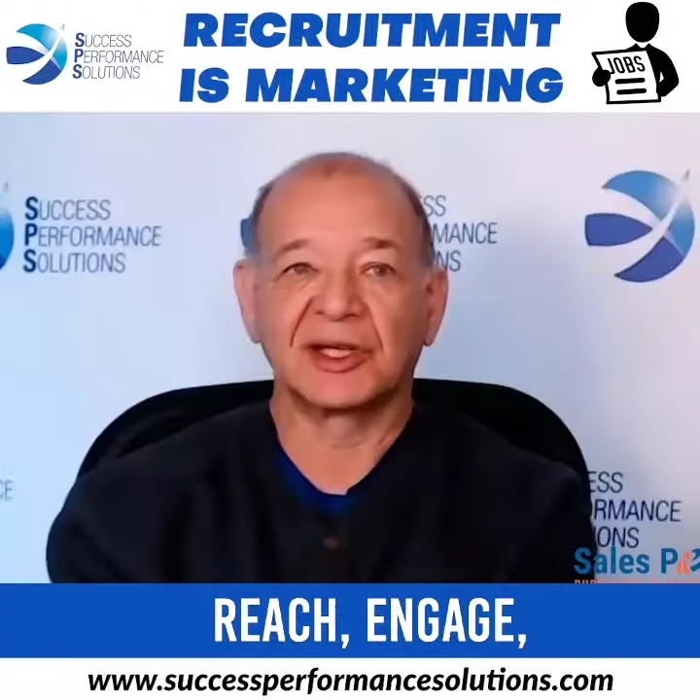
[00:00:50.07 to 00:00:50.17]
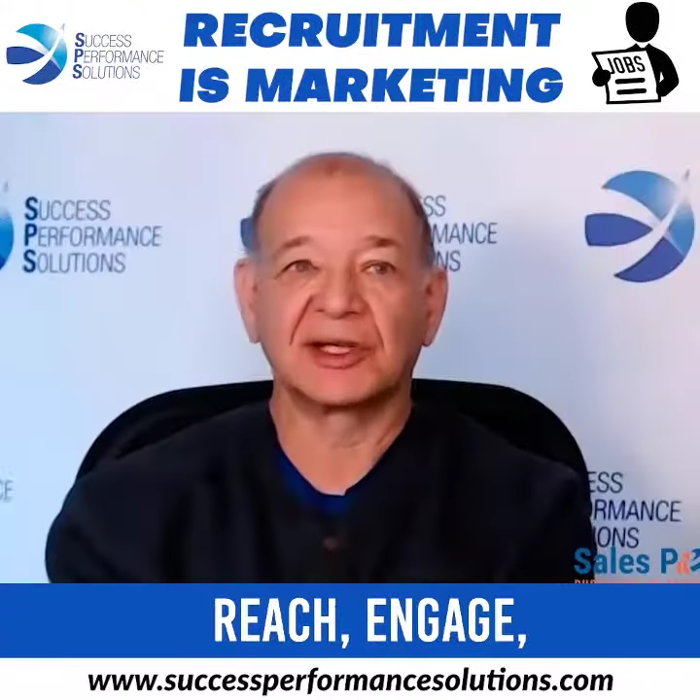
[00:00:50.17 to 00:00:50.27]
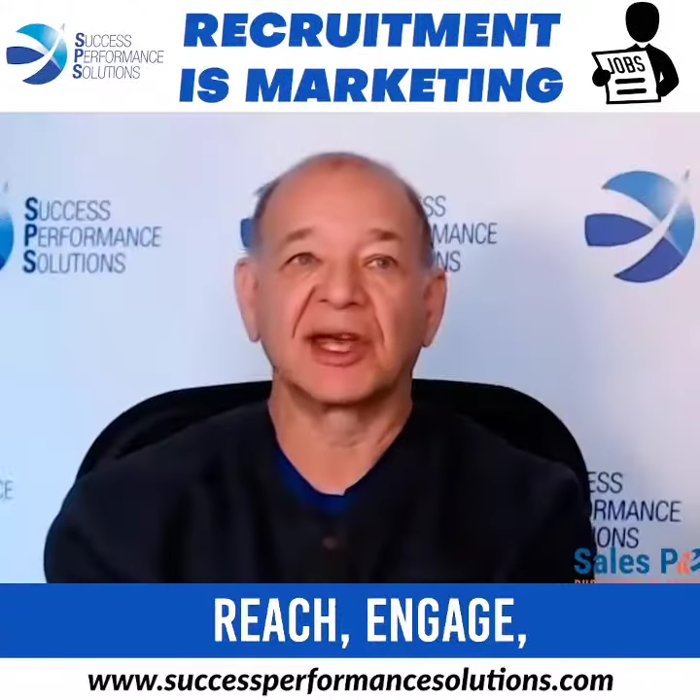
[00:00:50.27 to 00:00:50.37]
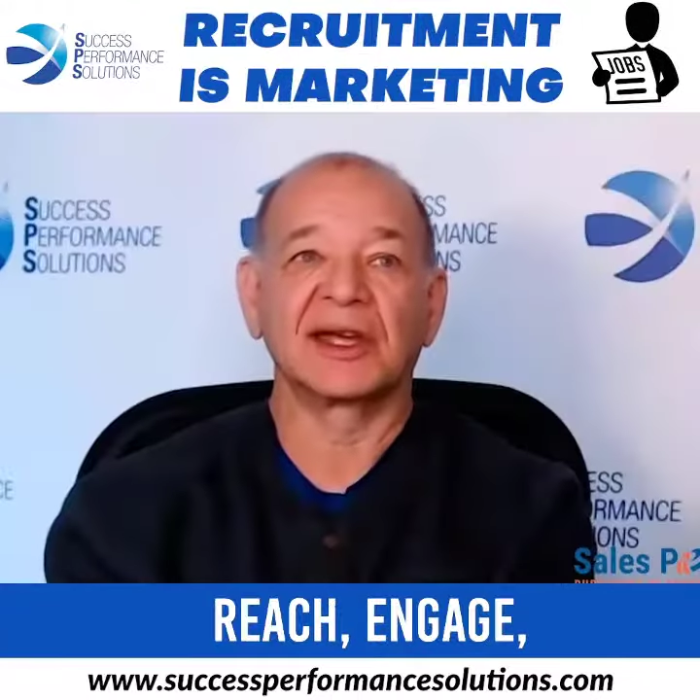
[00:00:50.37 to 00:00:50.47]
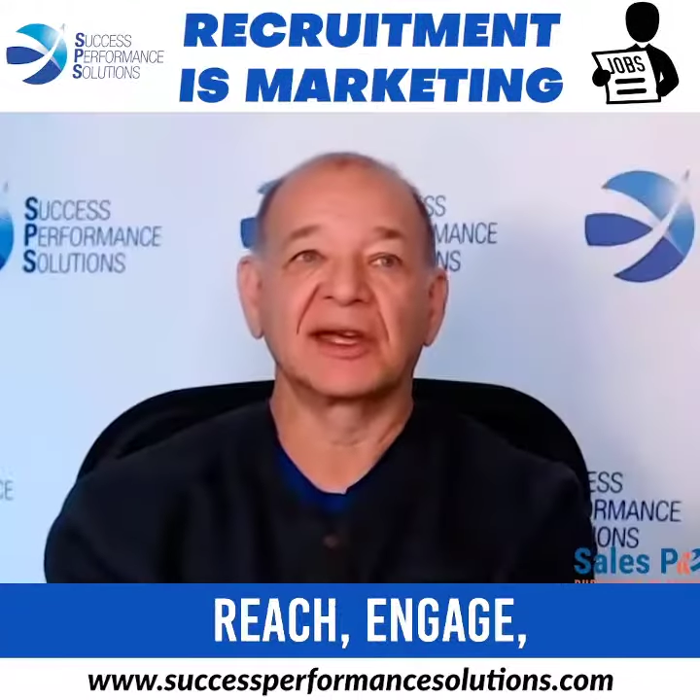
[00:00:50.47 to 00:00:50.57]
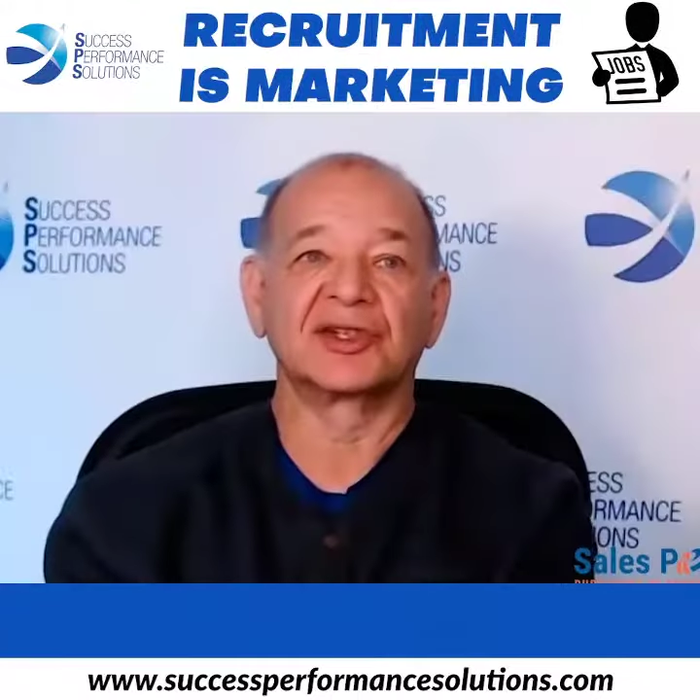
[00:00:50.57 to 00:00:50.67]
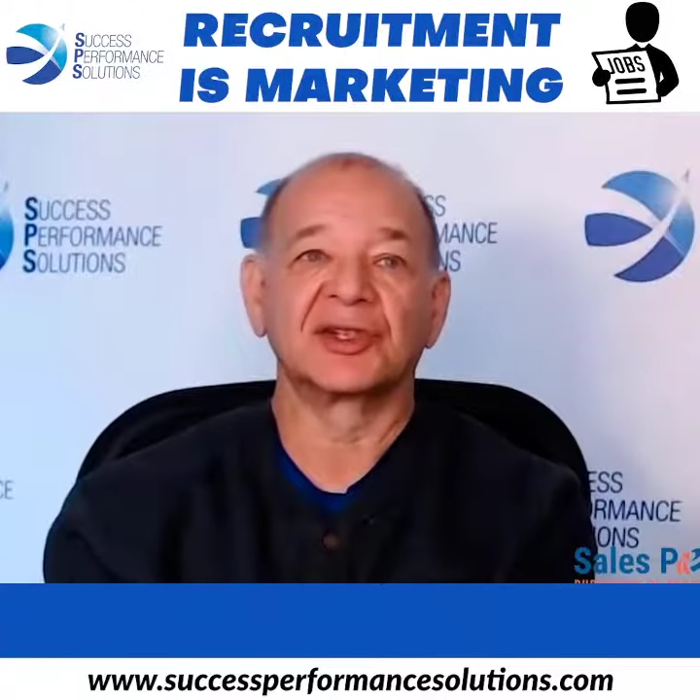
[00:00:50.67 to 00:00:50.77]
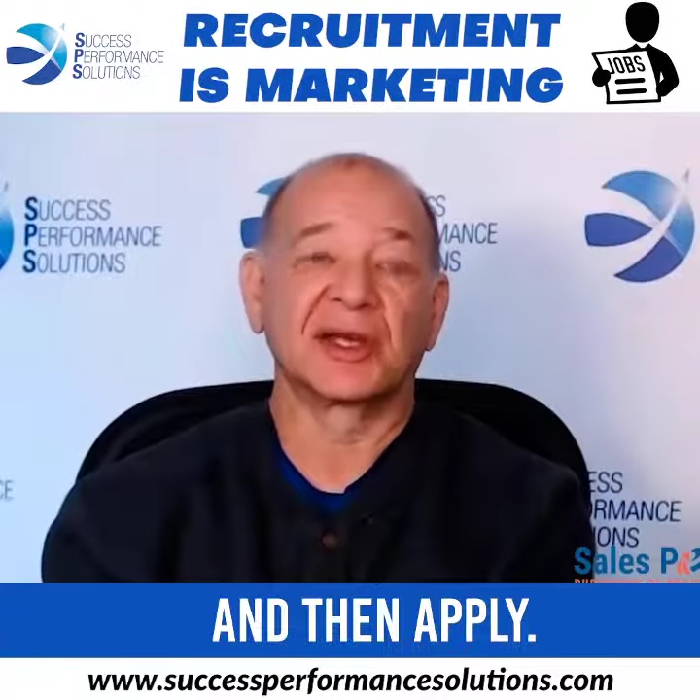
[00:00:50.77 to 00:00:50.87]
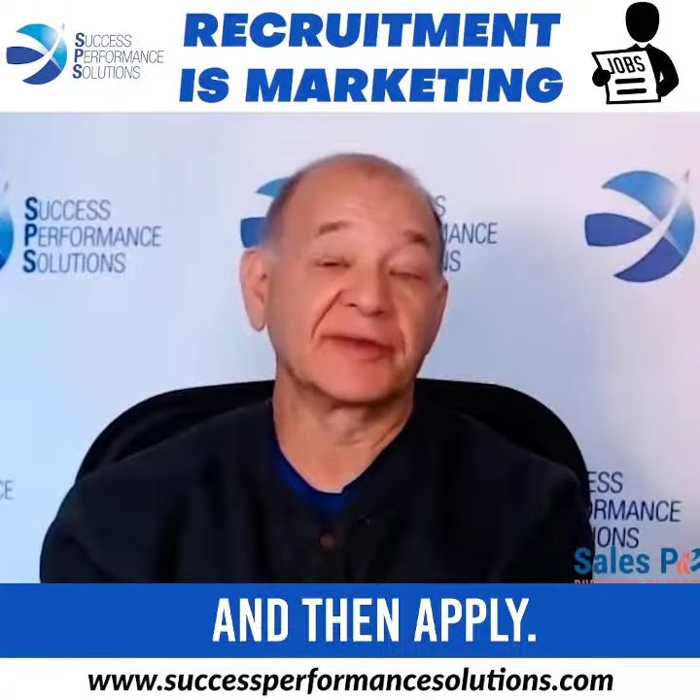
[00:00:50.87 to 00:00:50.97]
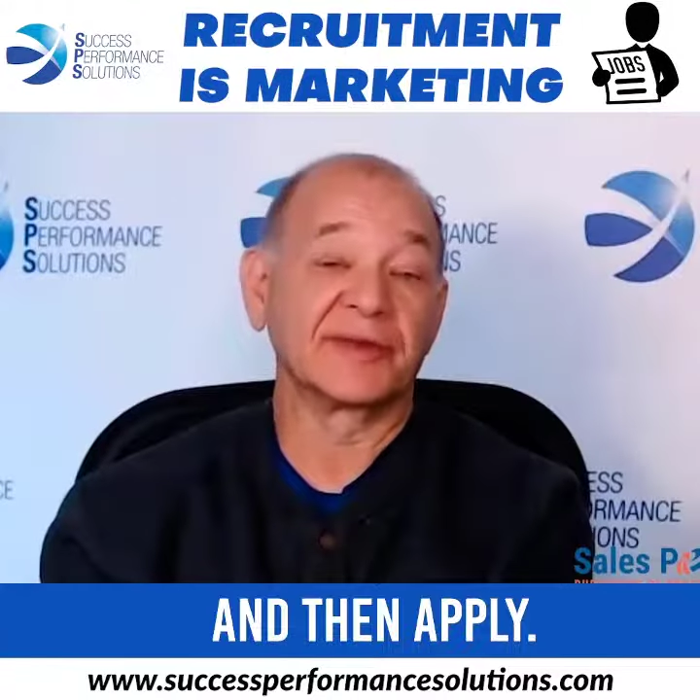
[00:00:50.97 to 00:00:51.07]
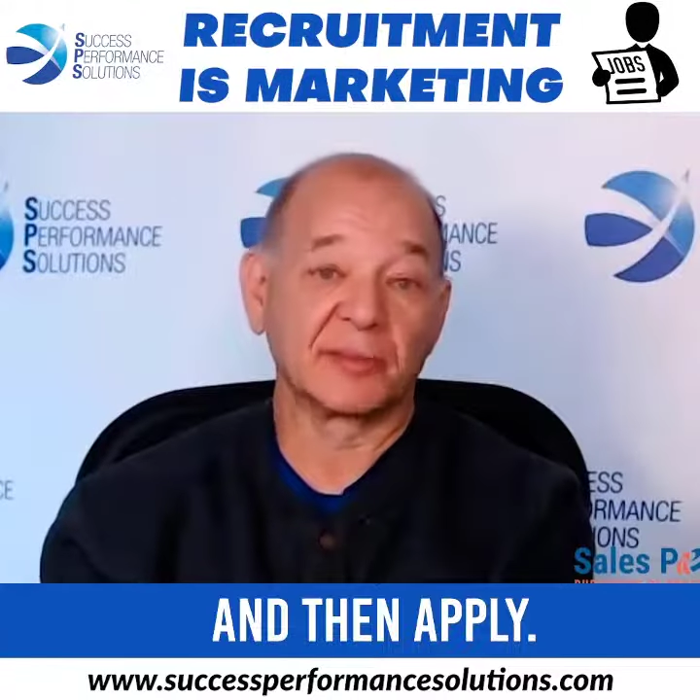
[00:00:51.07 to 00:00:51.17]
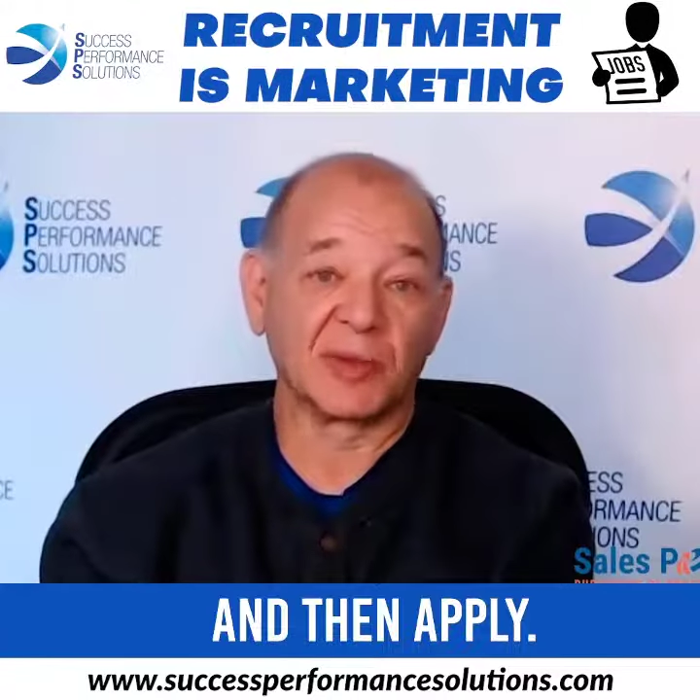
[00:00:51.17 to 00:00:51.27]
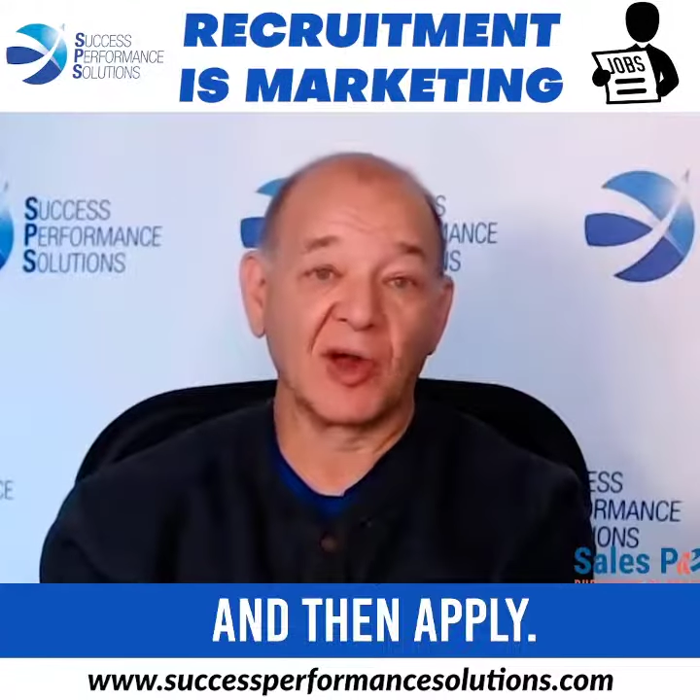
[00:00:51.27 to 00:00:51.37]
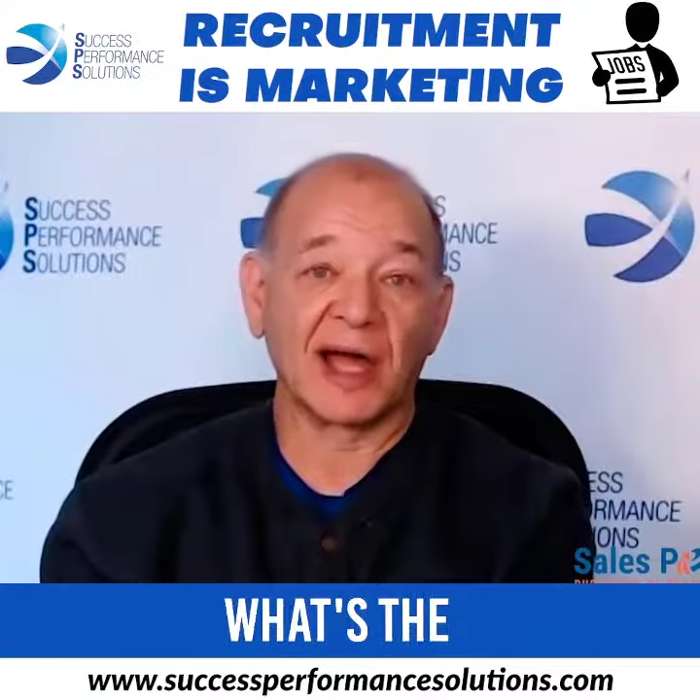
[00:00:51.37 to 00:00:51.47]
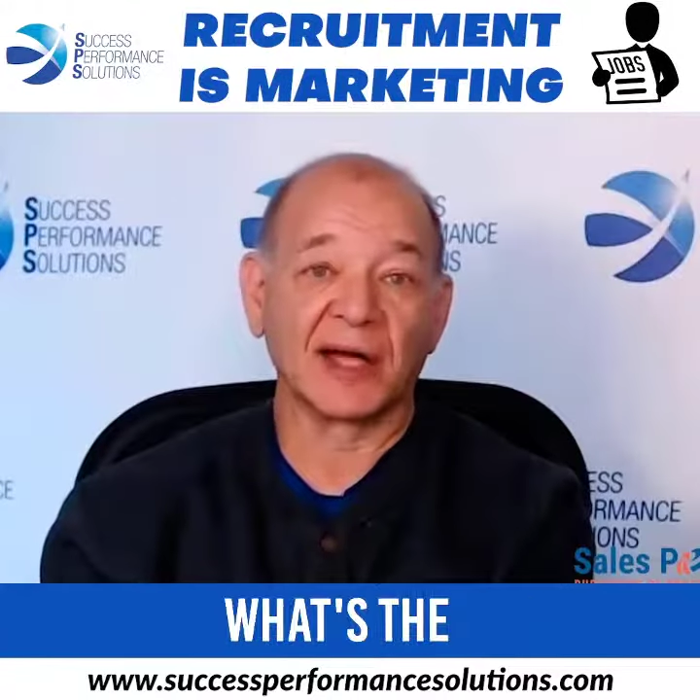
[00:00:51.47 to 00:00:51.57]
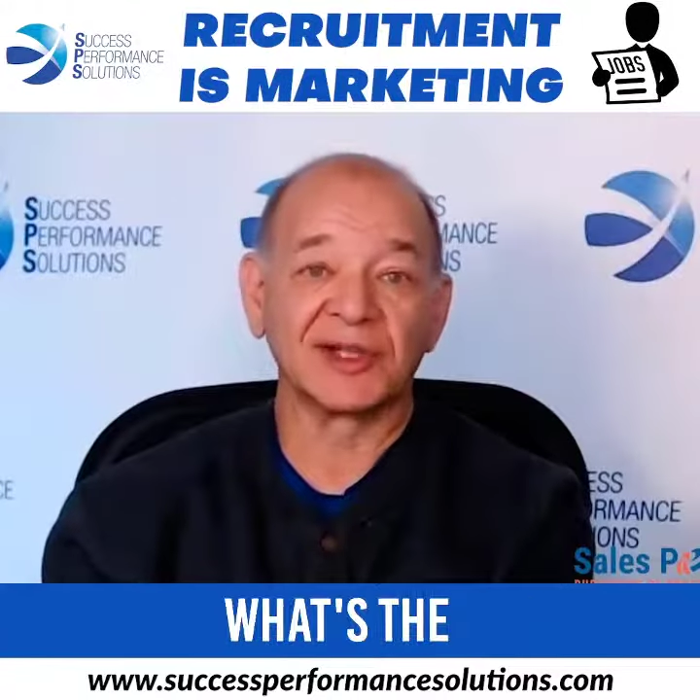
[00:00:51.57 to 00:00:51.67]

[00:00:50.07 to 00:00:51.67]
engage, and then apply.